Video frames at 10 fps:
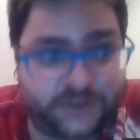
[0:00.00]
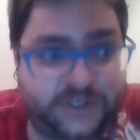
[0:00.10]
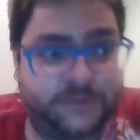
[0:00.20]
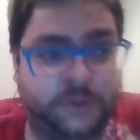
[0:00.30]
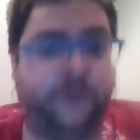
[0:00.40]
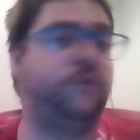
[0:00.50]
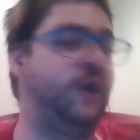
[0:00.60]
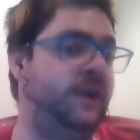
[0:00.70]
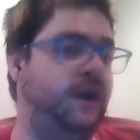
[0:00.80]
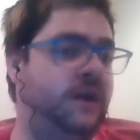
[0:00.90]
some sort of
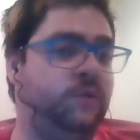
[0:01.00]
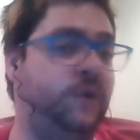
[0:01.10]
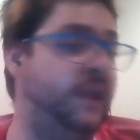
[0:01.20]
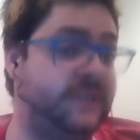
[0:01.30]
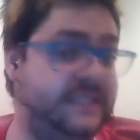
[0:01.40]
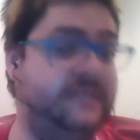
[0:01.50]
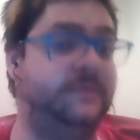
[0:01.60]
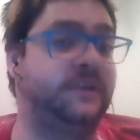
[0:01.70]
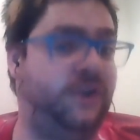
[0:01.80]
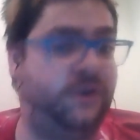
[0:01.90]
relevant
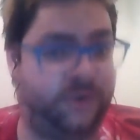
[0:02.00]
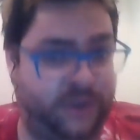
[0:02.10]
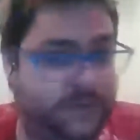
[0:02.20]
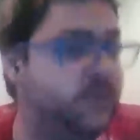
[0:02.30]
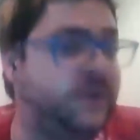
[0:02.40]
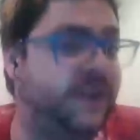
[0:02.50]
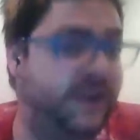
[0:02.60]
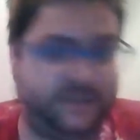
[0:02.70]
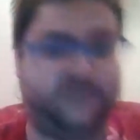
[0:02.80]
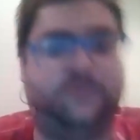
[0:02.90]
similarity between the
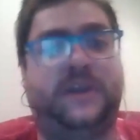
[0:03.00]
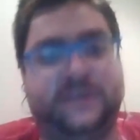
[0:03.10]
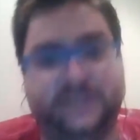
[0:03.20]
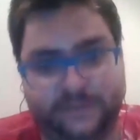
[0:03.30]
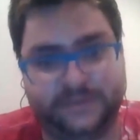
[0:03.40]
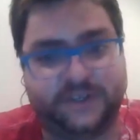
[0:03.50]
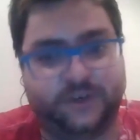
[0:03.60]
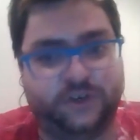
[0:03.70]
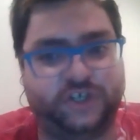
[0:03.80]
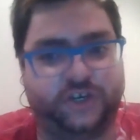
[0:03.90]
kinds of mechanisms that
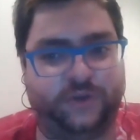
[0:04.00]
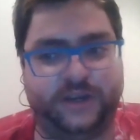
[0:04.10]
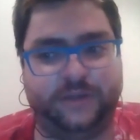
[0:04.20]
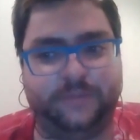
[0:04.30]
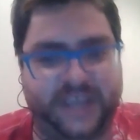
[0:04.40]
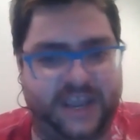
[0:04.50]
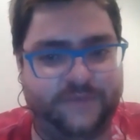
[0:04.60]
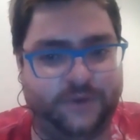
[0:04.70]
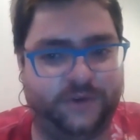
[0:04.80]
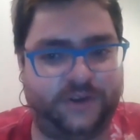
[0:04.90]
are generating
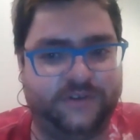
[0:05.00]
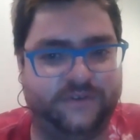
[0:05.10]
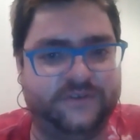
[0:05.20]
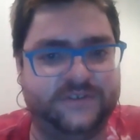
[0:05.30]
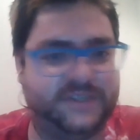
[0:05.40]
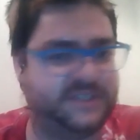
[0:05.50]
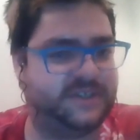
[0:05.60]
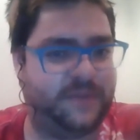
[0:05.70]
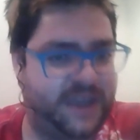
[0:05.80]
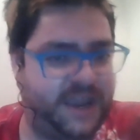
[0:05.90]
behavior in
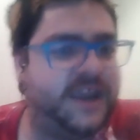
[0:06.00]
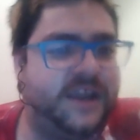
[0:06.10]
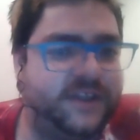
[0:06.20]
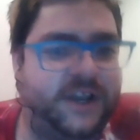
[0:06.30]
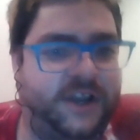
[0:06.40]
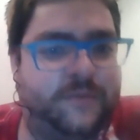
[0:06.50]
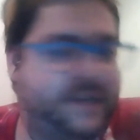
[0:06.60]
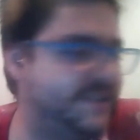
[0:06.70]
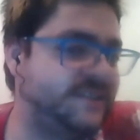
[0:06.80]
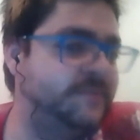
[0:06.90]
system A and the kind of
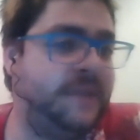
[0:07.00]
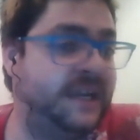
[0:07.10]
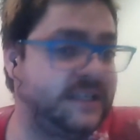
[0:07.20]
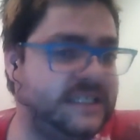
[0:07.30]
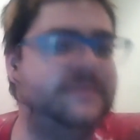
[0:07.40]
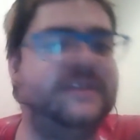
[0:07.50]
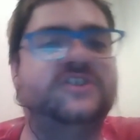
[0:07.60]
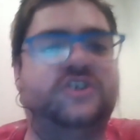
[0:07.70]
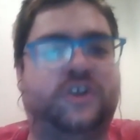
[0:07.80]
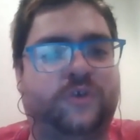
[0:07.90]
mechanism
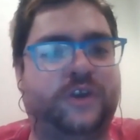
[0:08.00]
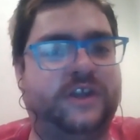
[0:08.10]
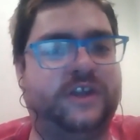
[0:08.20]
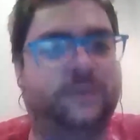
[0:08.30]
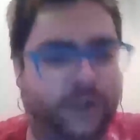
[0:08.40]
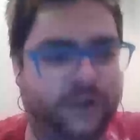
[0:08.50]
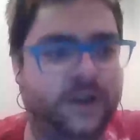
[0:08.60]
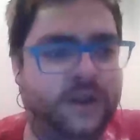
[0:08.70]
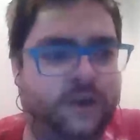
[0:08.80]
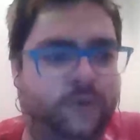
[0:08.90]
that's generating the
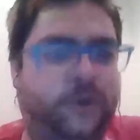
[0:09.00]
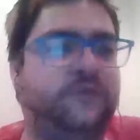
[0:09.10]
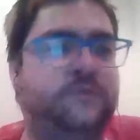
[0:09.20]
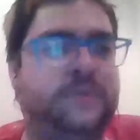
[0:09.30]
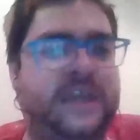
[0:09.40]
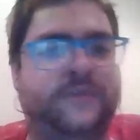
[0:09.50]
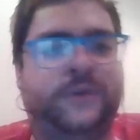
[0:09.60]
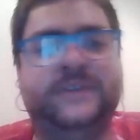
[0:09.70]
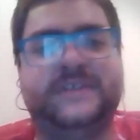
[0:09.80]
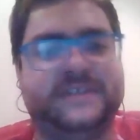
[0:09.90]
relevant
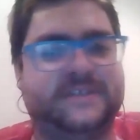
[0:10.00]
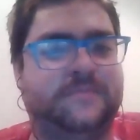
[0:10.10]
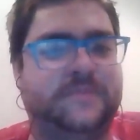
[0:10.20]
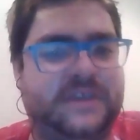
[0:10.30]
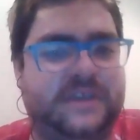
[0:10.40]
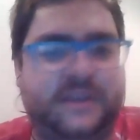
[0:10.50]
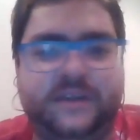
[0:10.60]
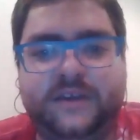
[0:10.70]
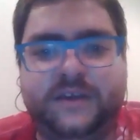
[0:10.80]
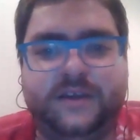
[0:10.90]
behavior in system B.
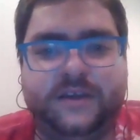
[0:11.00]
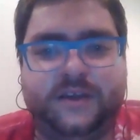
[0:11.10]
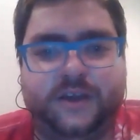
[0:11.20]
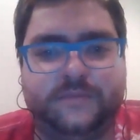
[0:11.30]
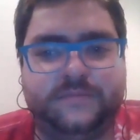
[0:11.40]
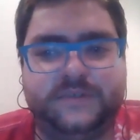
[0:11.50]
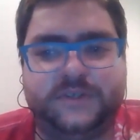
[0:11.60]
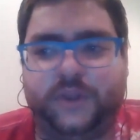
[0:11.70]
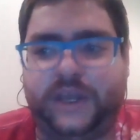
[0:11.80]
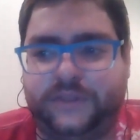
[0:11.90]

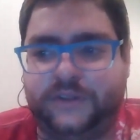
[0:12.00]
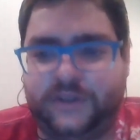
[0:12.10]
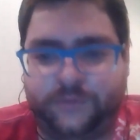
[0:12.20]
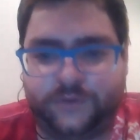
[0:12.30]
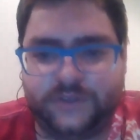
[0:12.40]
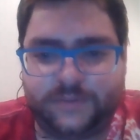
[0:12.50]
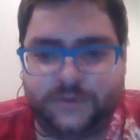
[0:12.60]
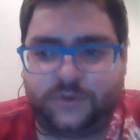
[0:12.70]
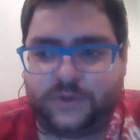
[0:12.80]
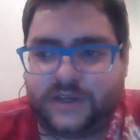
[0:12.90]
So like the difference
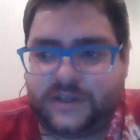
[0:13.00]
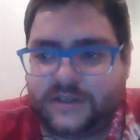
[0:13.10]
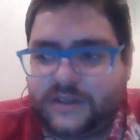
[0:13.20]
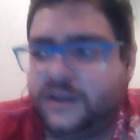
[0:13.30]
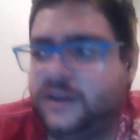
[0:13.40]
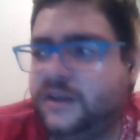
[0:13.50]
between